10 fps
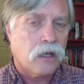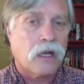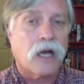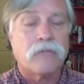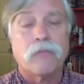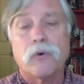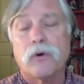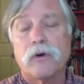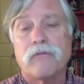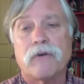gotten
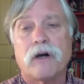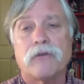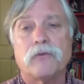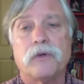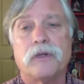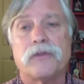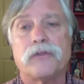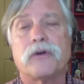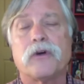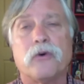more involved
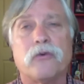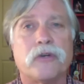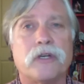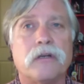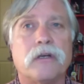with COVID